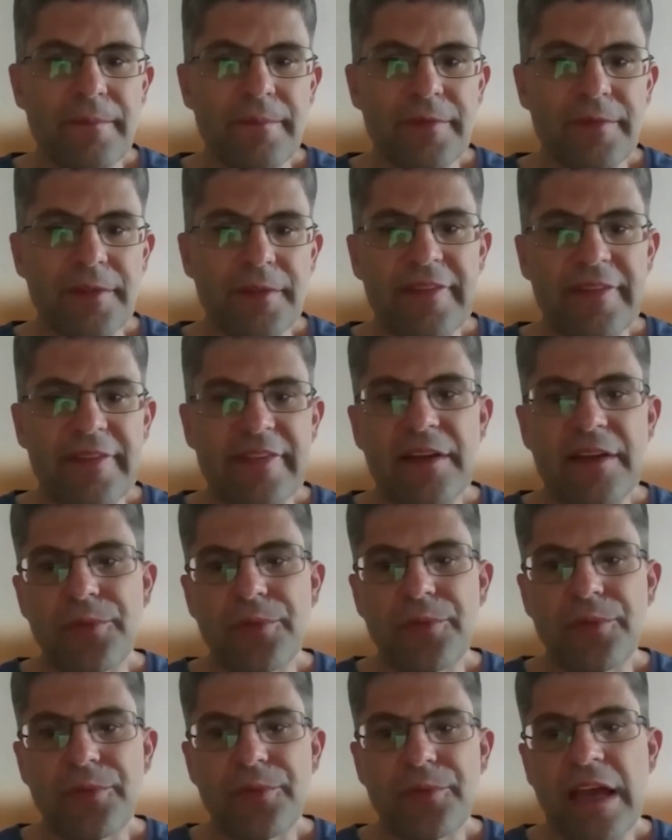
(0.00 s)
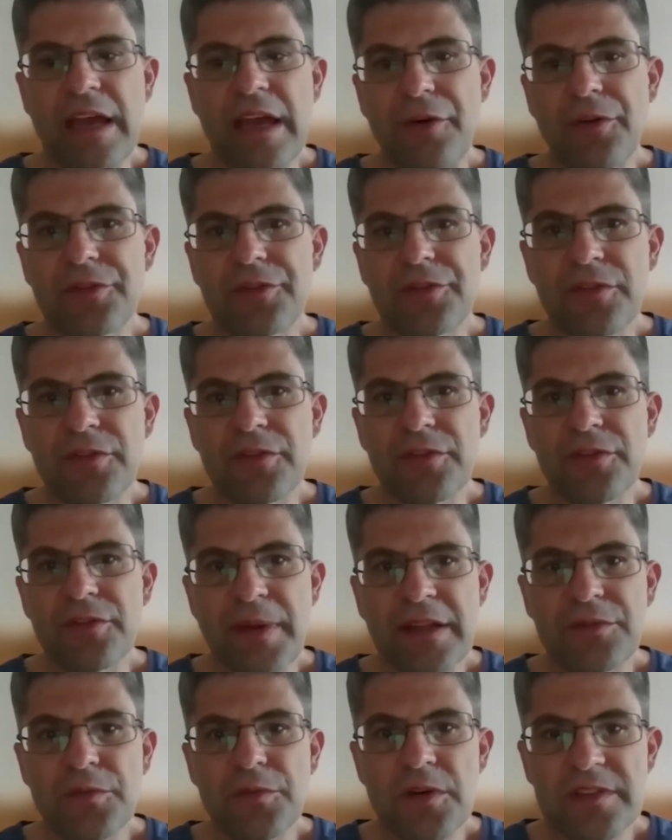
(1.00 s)
I think we have also to spend 2
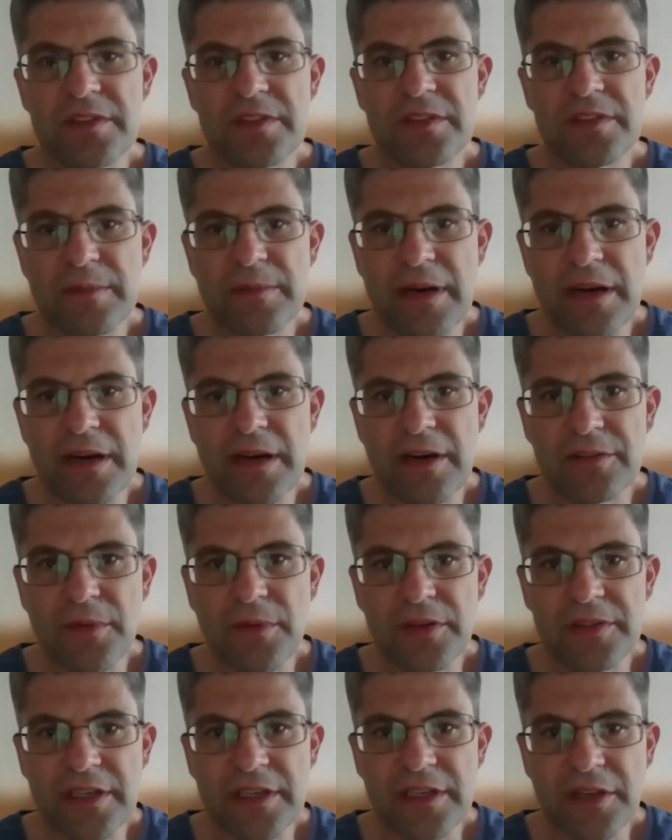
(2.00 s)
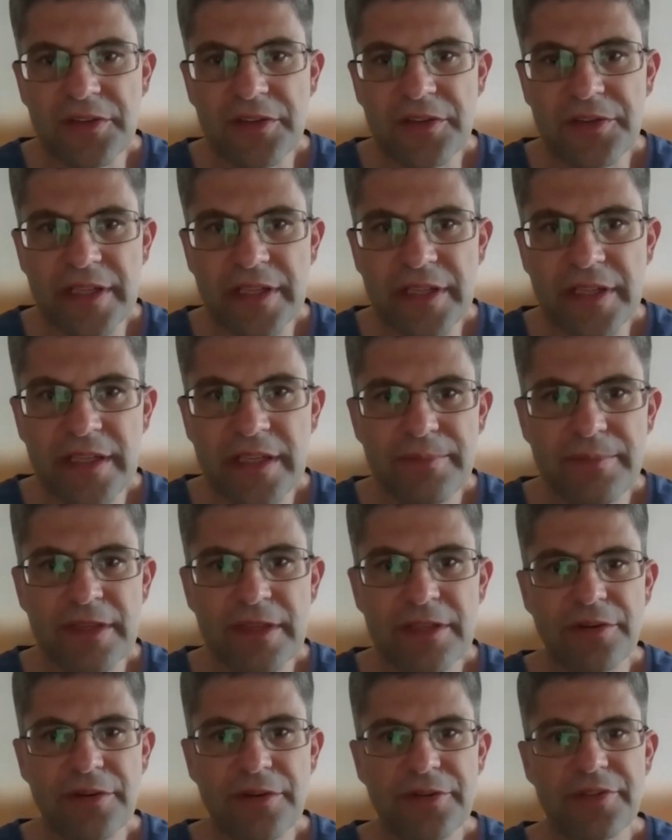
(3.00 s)
words about money laundering,
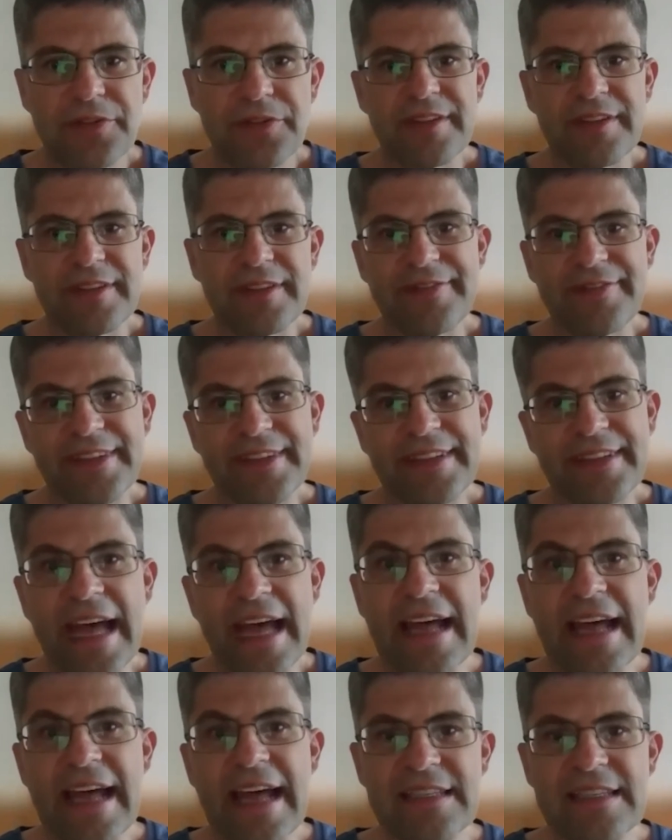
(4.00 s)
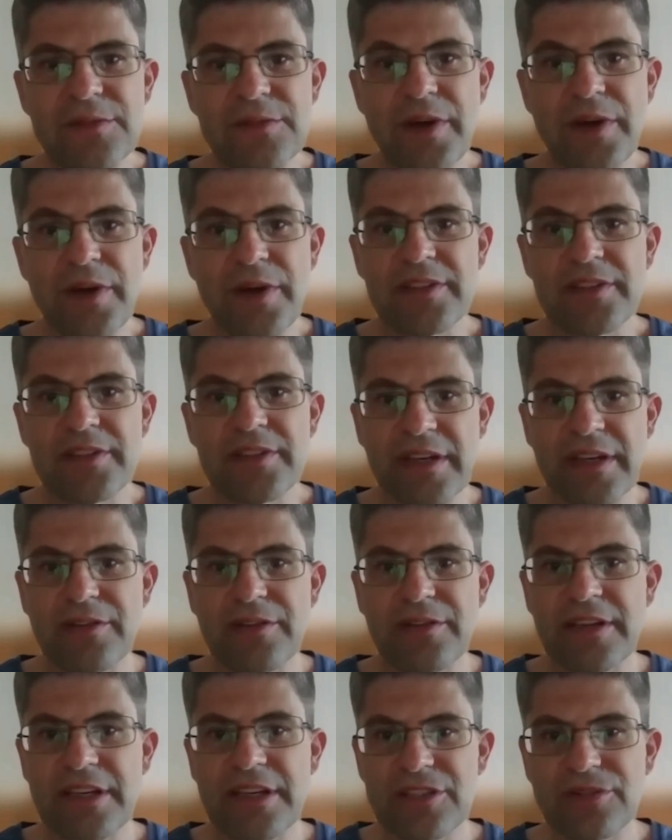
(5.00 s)
because that is where the
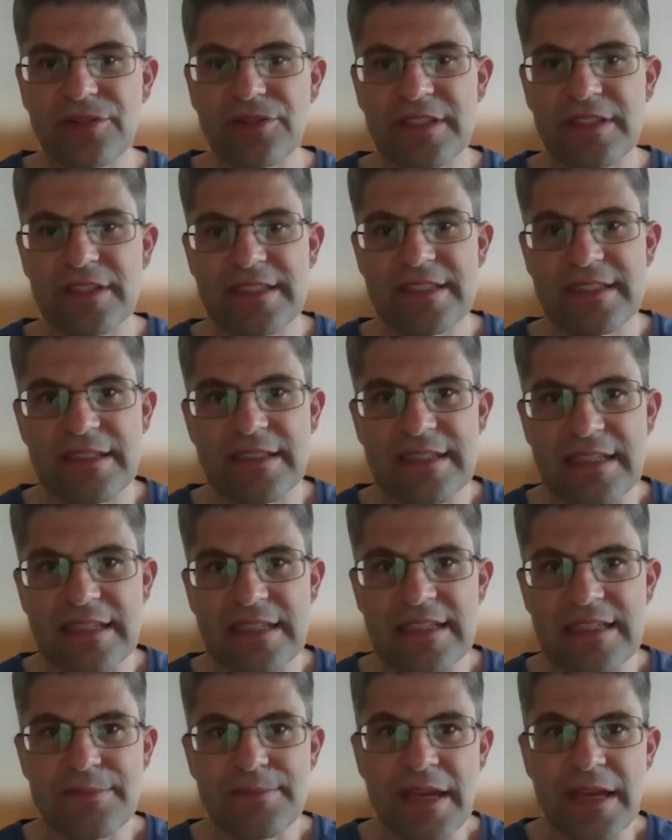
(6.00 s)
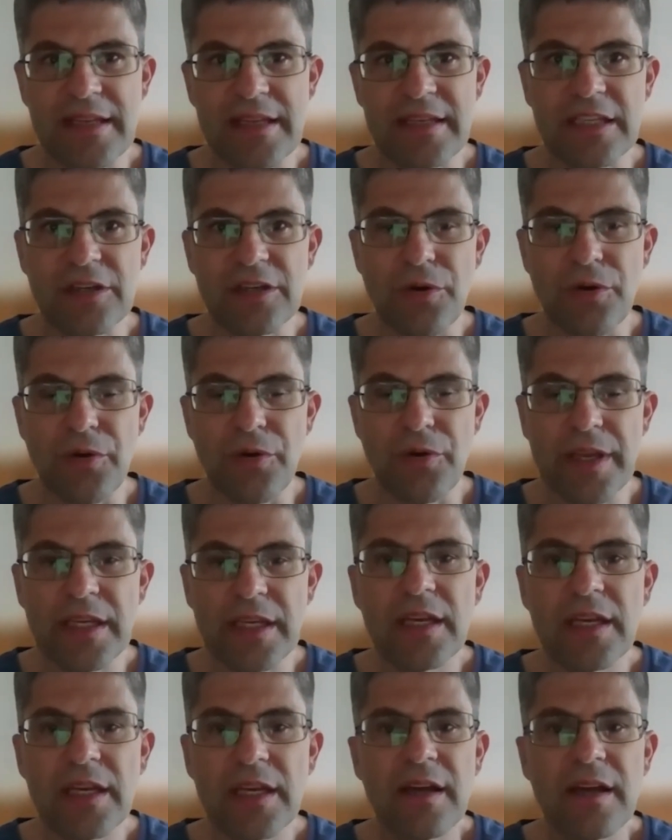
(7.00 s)
regulation is mainly going.
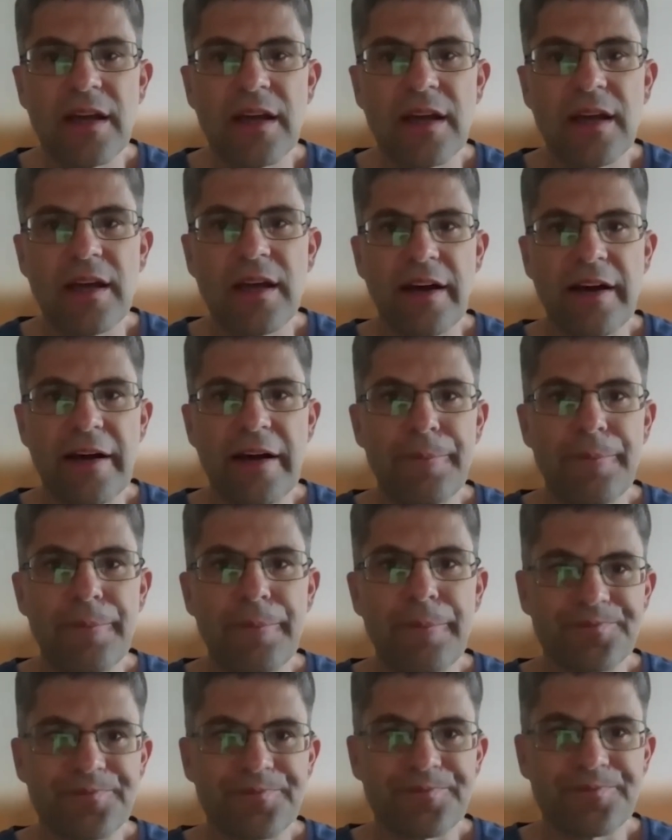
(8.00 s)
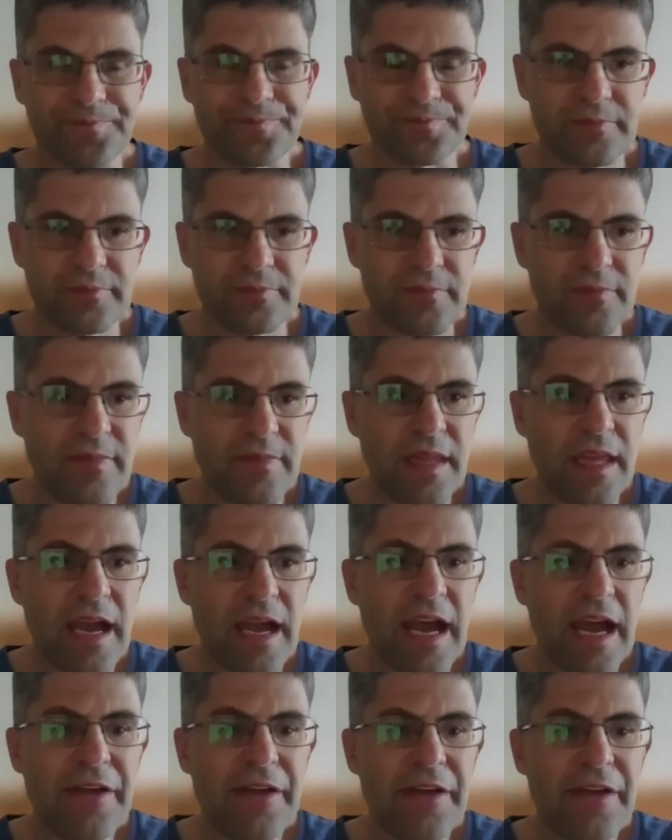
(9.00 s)
I
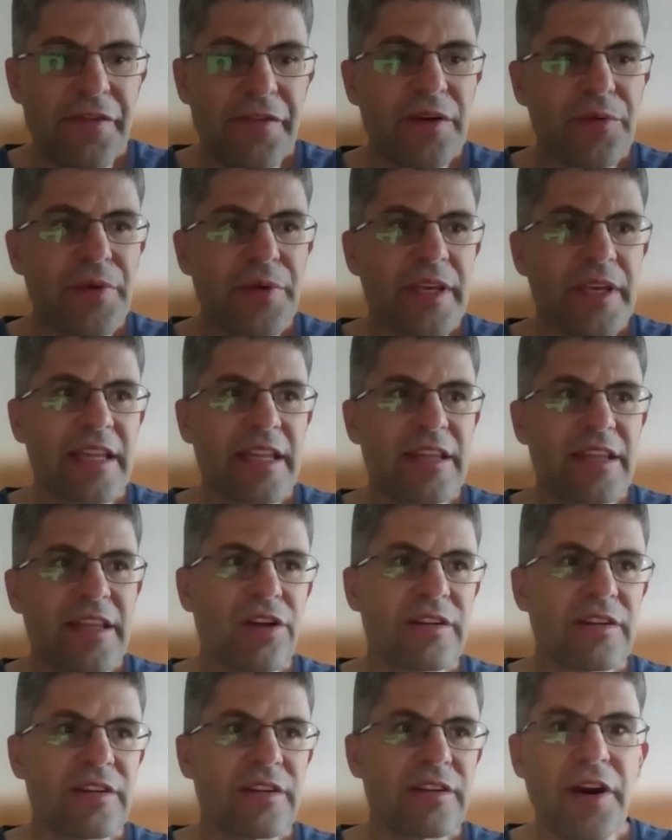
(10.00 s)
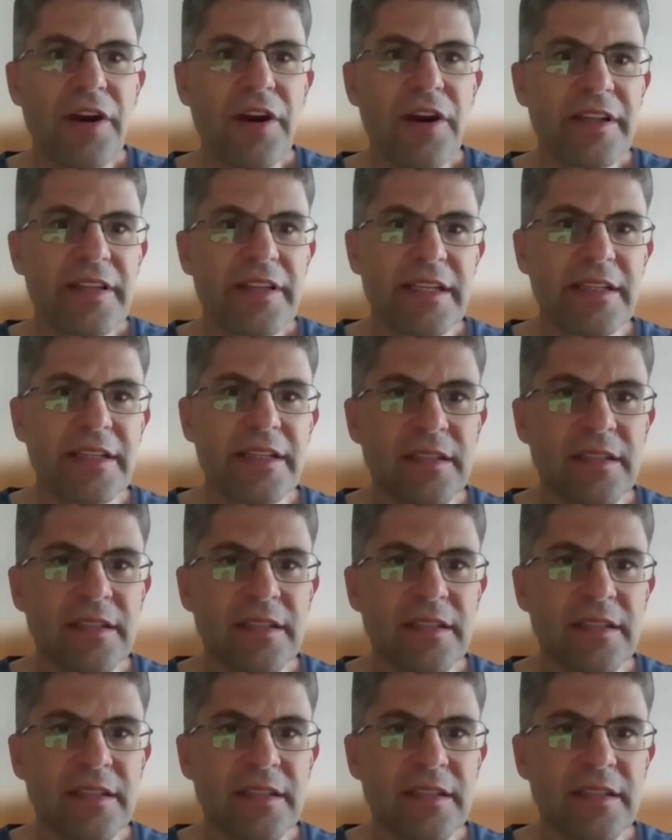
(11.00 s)
fear we cannot avoid it.